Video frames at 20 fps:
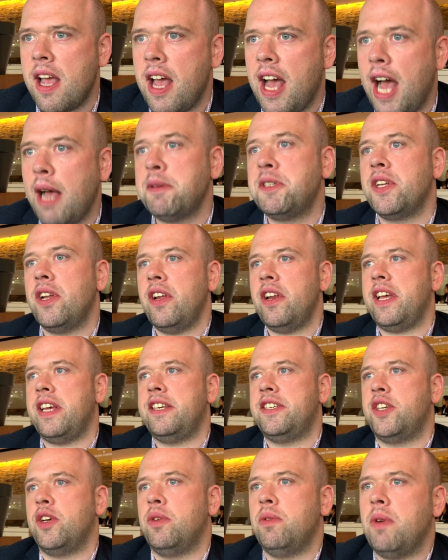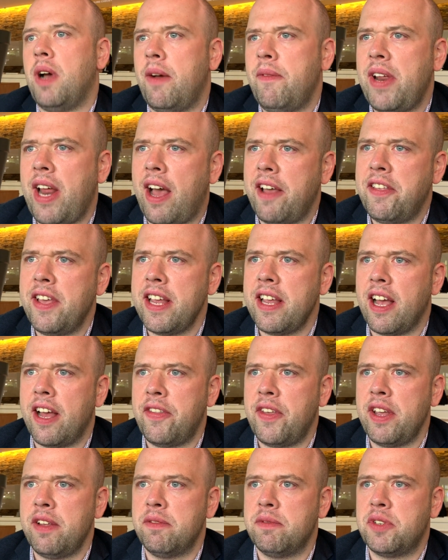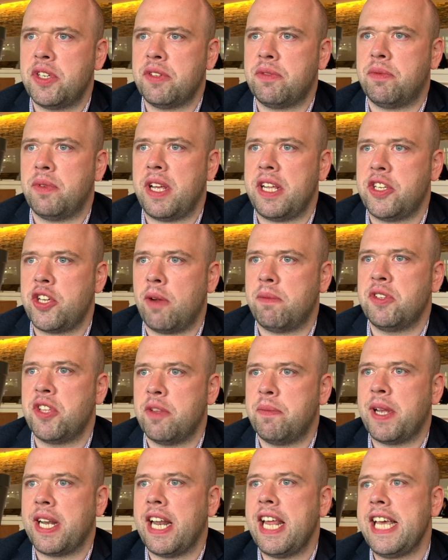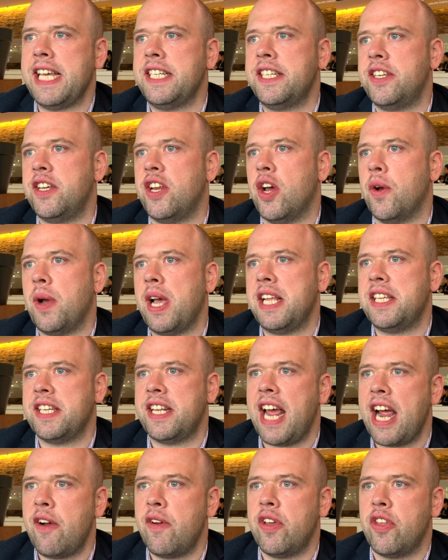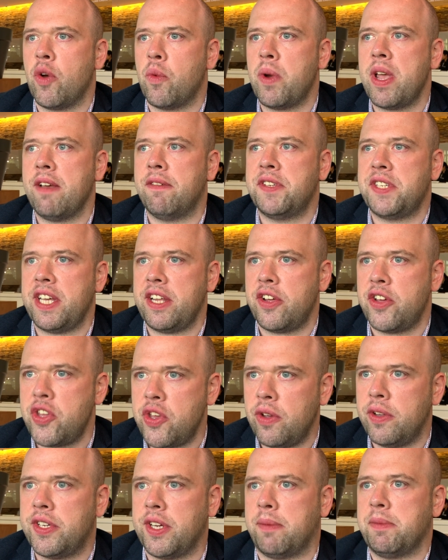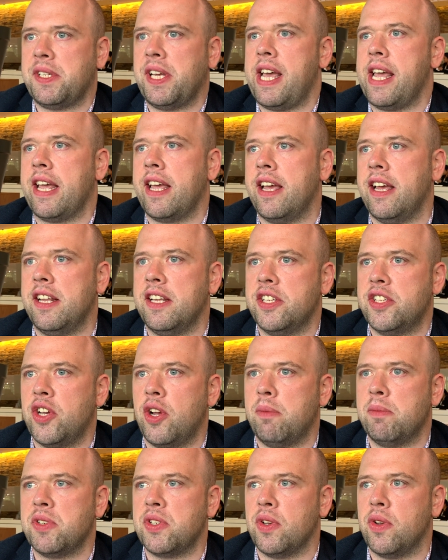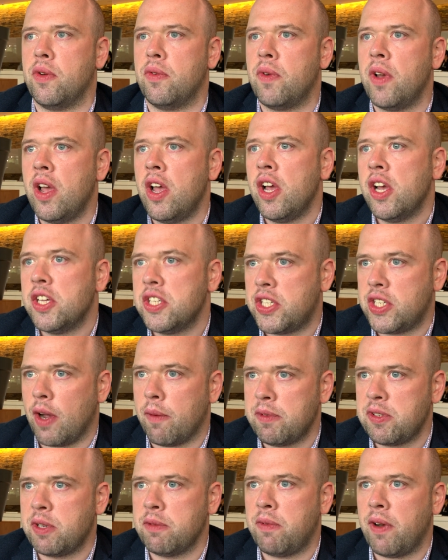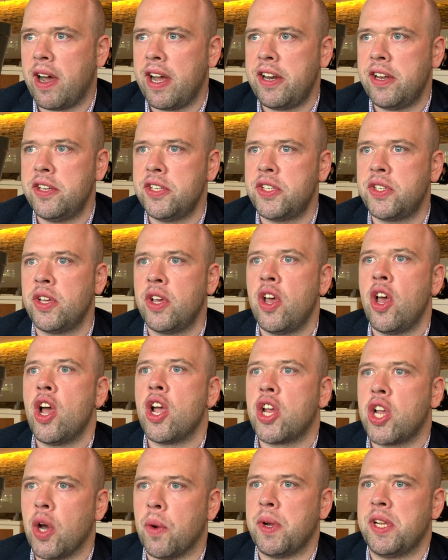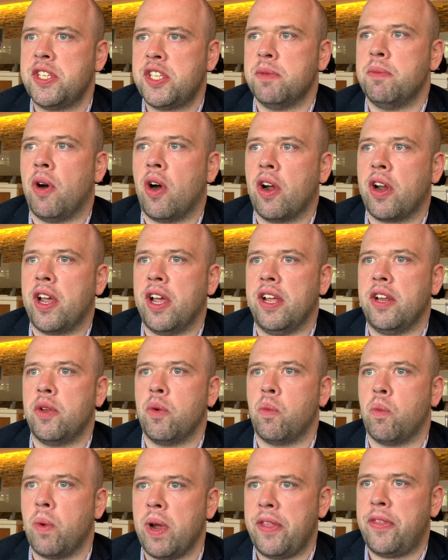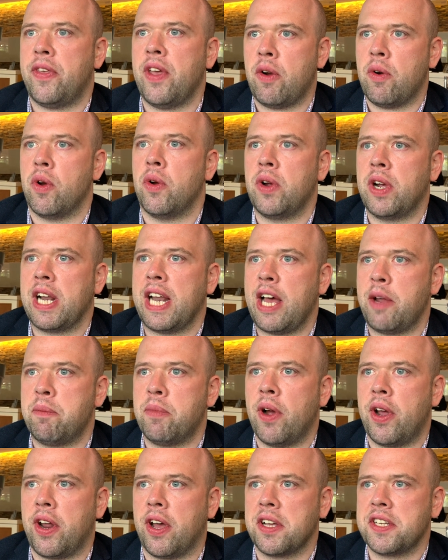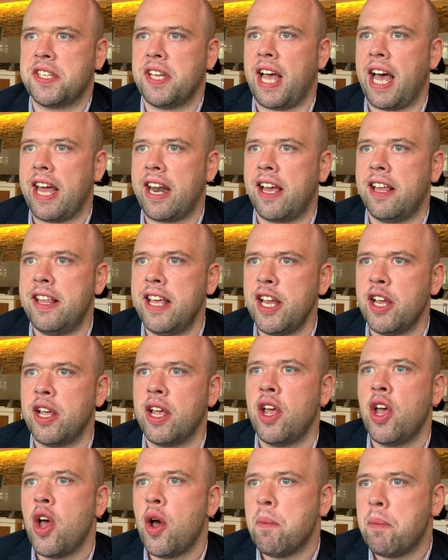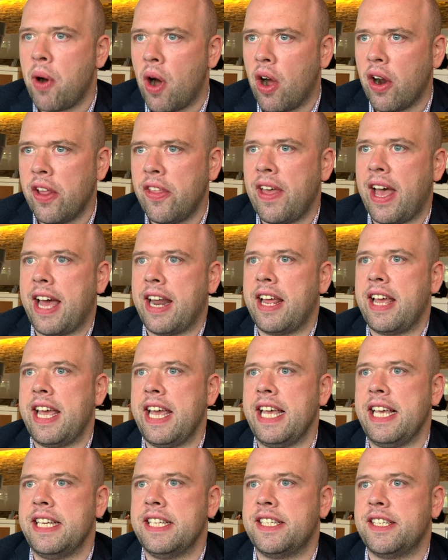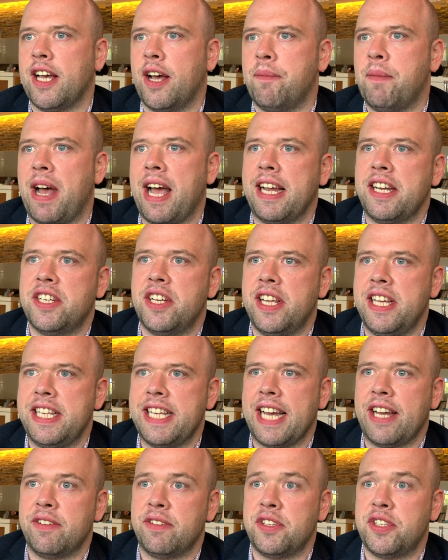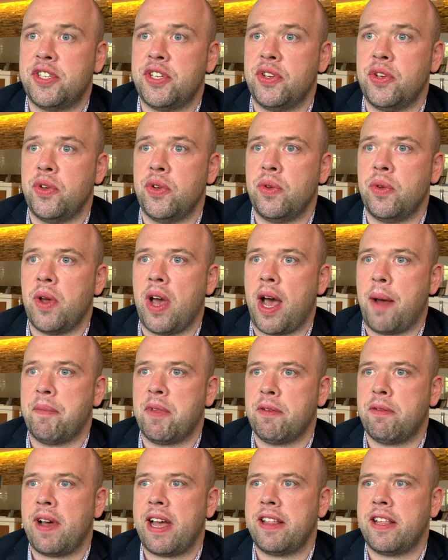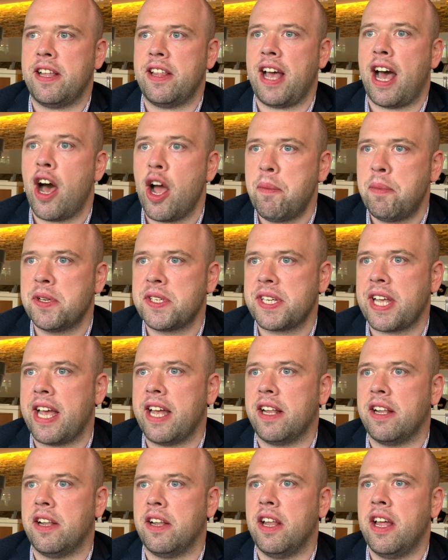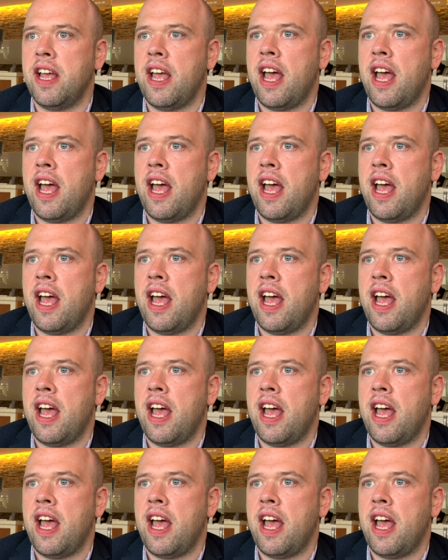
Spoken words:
Absolutely. So, I mean, I think just in terms of the Middle East, you know, it's an area that we have seen a huge uptake in terms of service providers going to market with their own cloud products. And I think part of that is actually down to the fact that the hyperscale